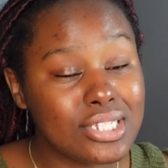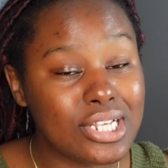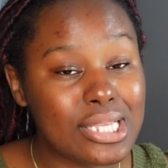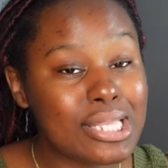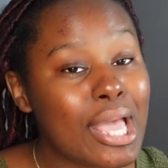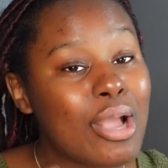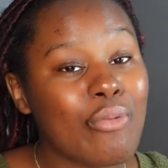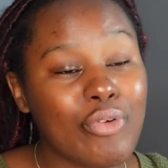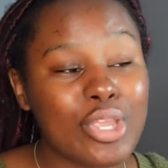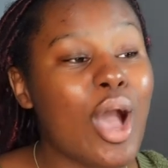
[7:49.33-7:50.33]
suggest
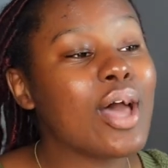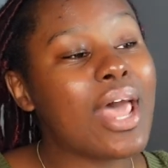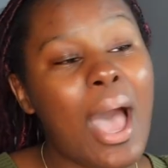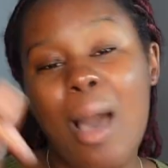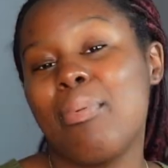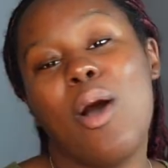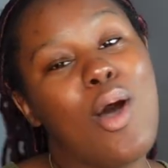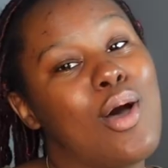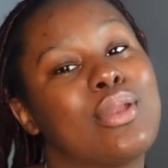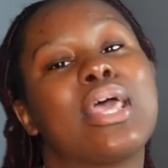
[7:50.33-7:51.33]
for y'all to hop
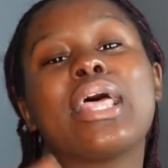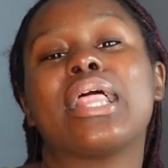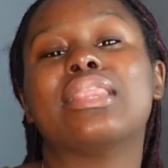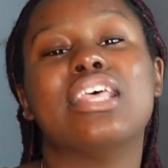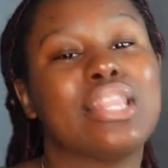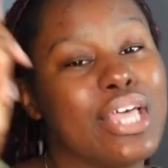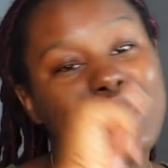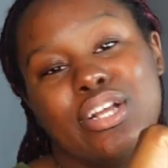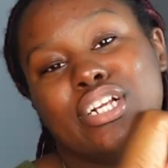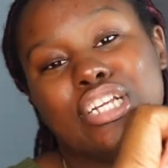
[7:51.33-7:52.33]
on the
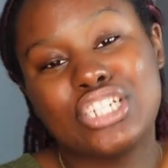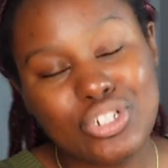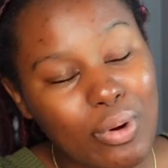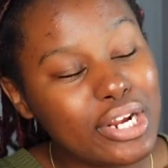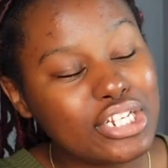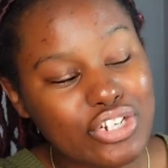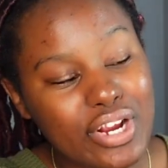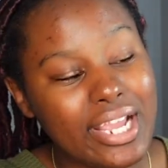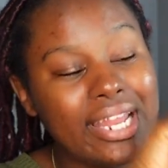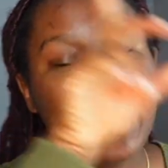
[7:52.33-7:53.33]
leather short
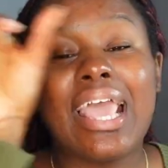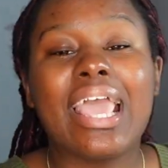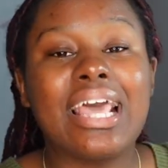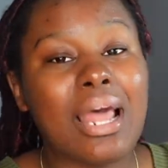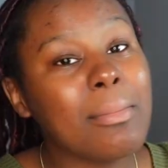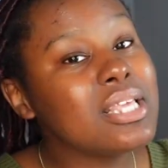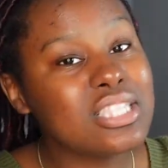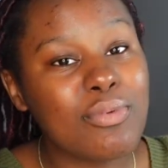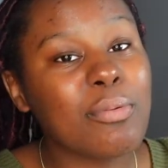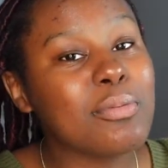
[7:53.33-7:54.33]
trend, and I need
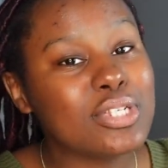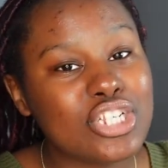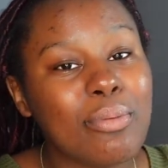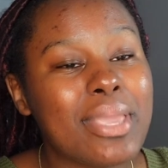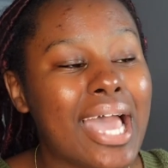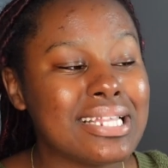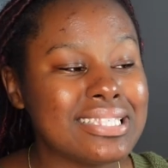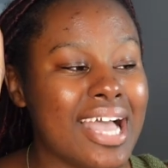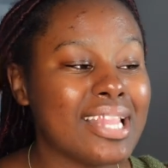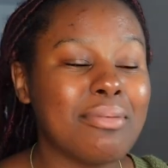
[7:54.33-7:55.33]
some more people to show me how to
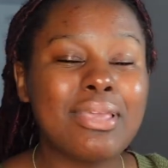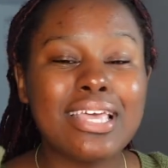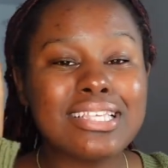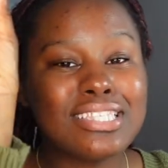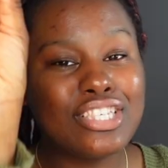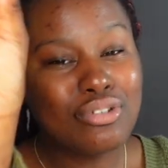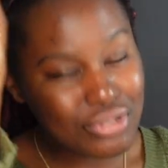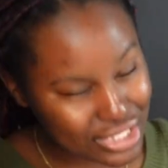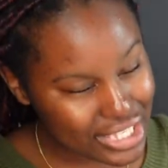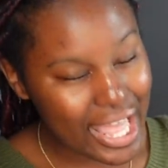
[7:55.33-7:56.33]
style it, because you'll
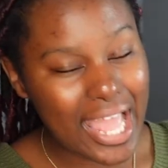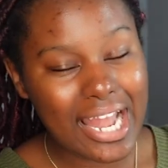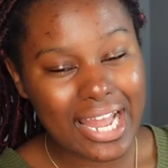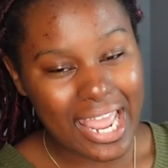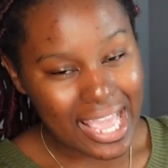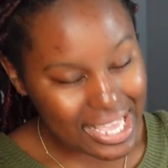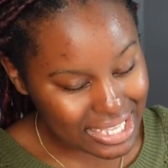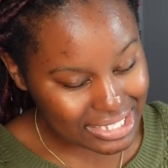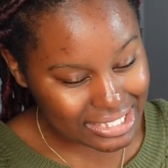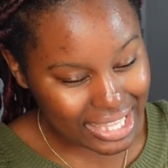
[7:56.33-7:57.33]
see that
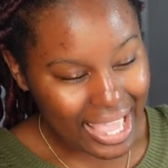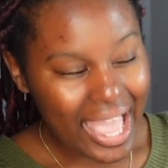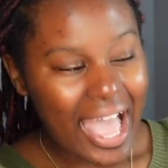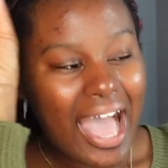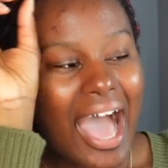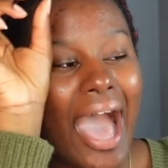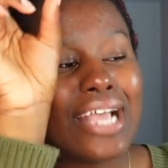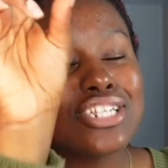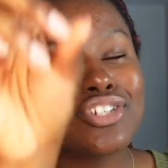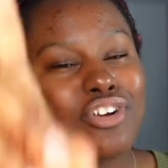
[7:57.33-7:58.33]
next.
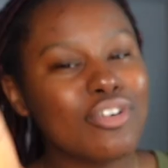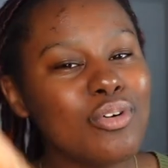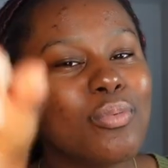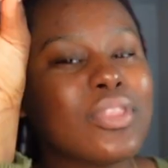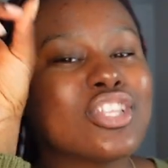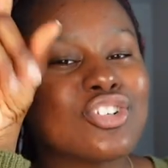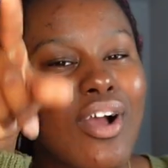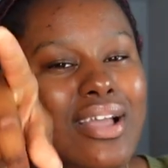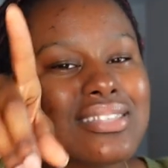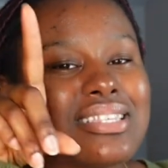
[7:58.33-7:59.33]
I struggled with
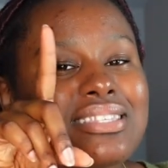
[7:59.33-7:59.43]
trying to